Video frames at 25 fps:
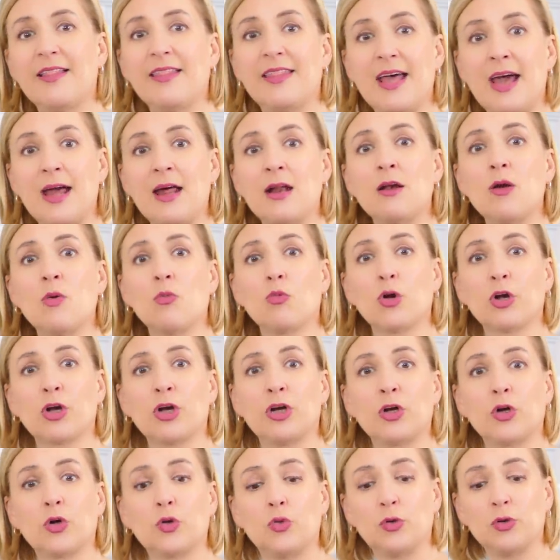Then we're
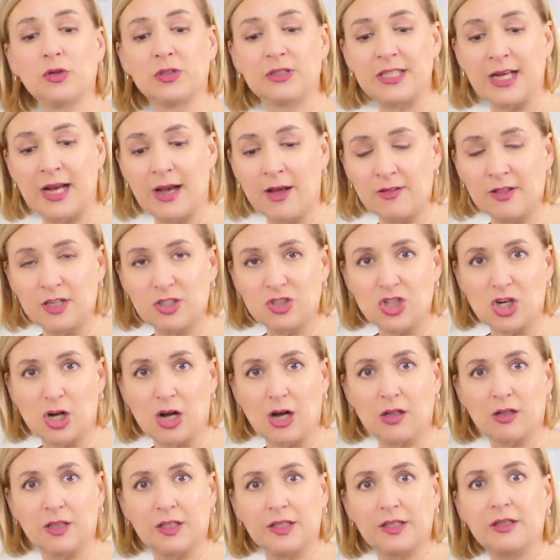going to cool down the
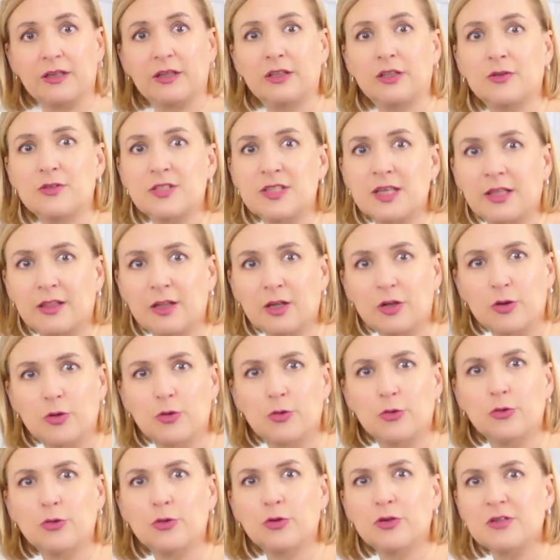chocolate using the
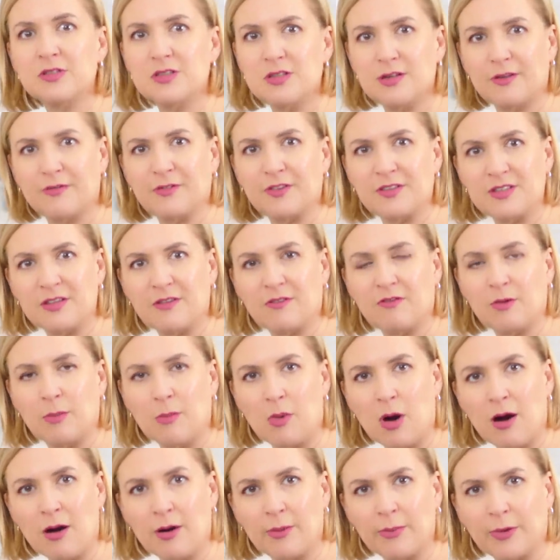cool surface of the
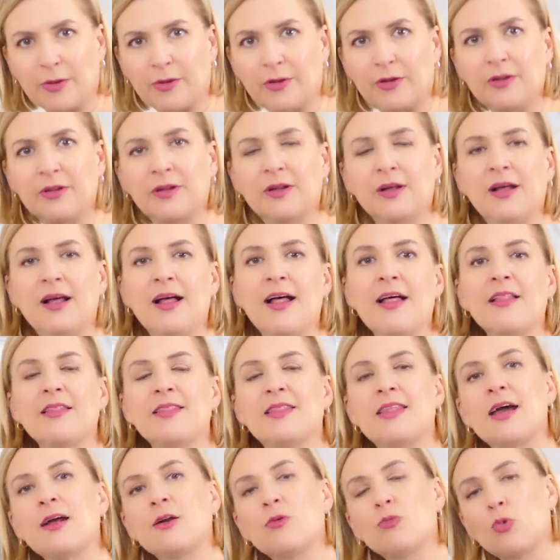marble.
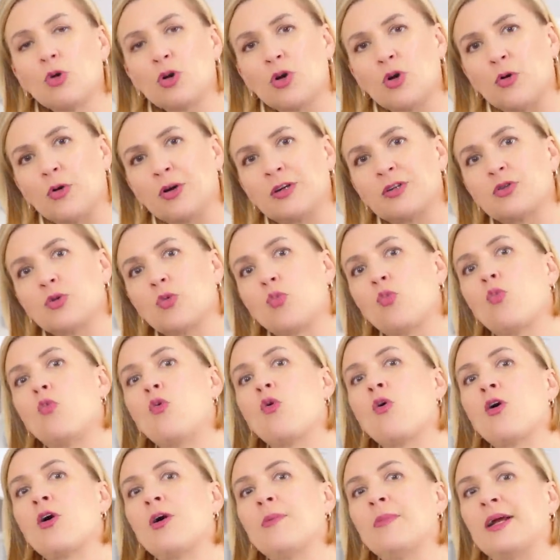Then we're going to
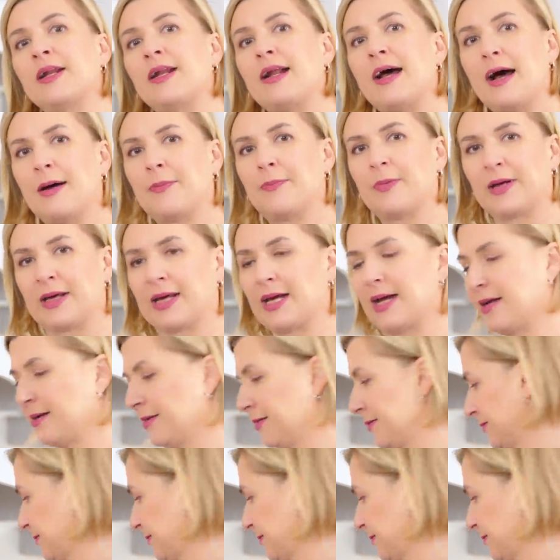warm it up again.